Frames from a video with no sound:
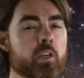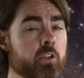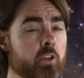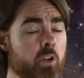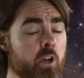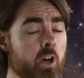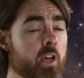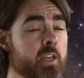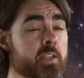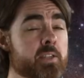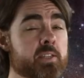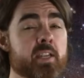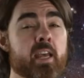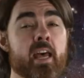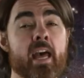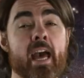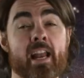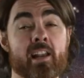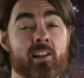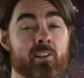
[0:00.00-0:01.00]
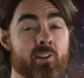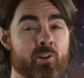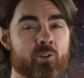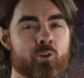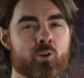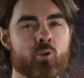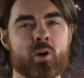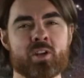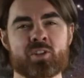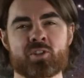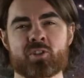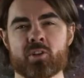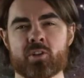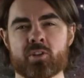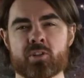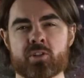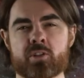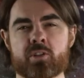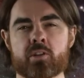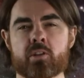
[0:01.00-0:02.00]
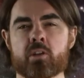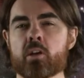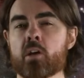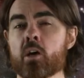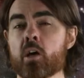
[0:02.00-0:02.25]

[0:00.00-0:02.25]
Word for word: You guys had a lot of good questions.